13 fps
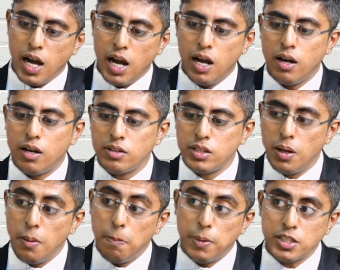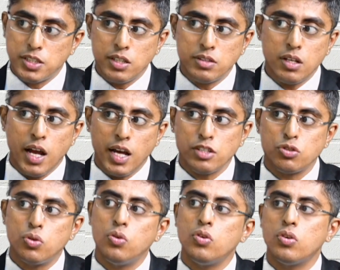the purchaser has
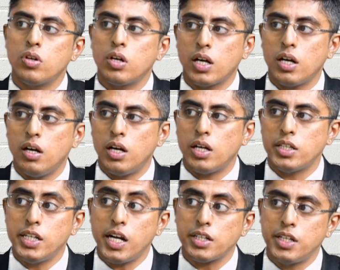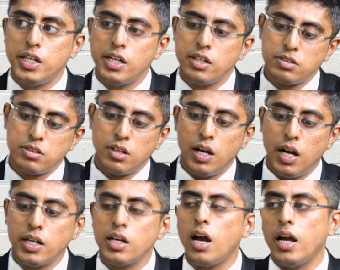to deduct TDS at
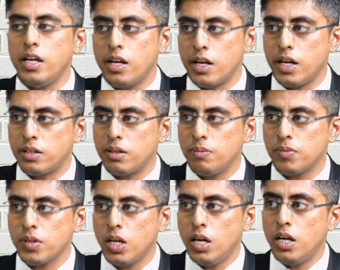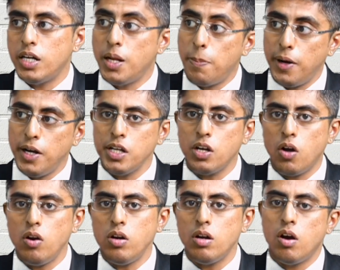a higher rate, depending
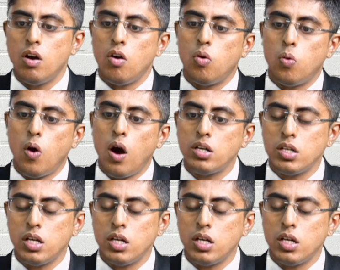on what,